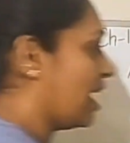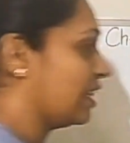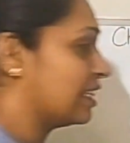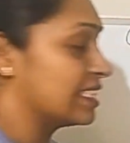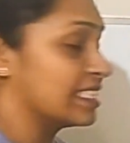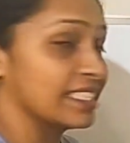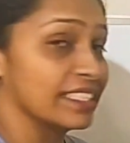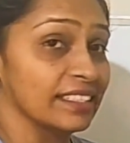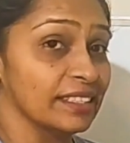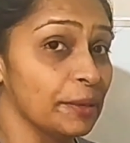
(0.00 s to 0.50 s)

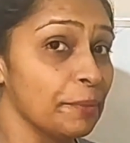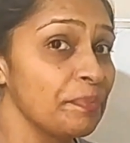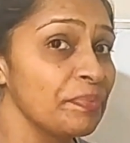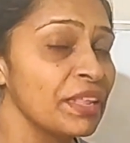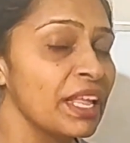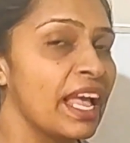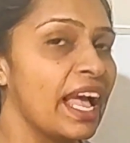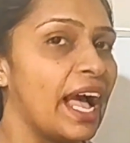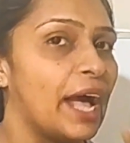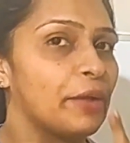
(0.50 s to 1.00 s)
answer.
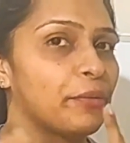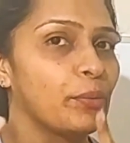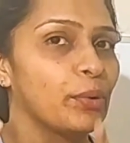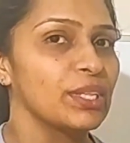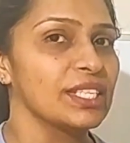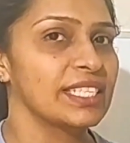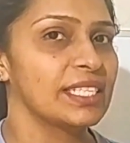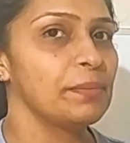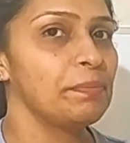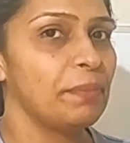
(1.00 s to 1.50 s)
And
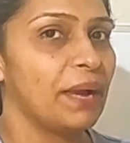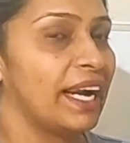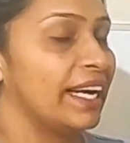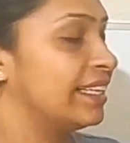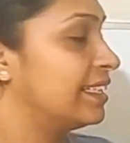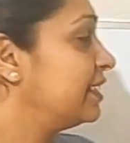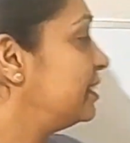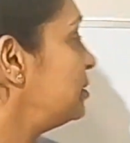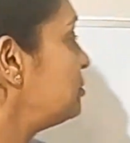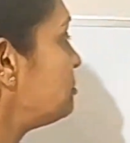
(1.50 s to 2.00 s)
what's the
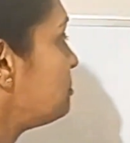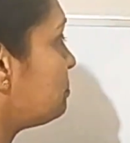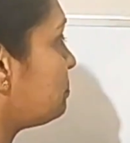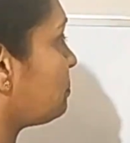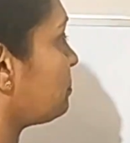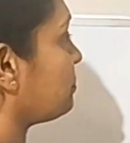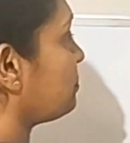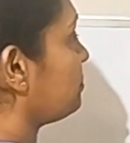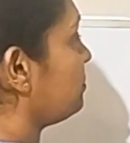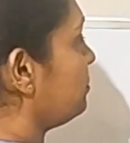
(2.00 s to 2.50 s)
pattern?
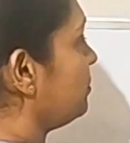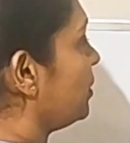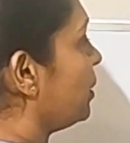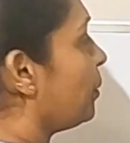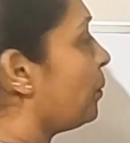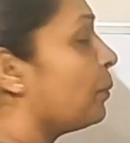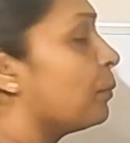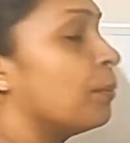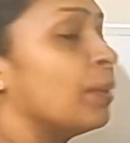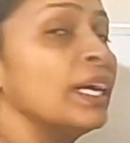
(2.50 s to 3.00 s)

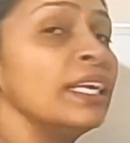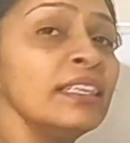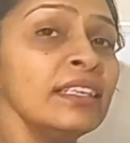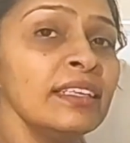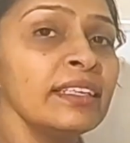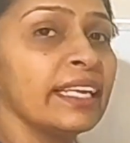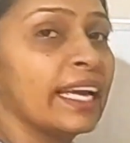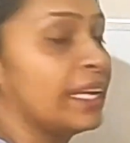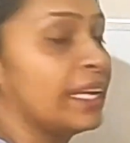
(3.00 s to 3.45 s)
1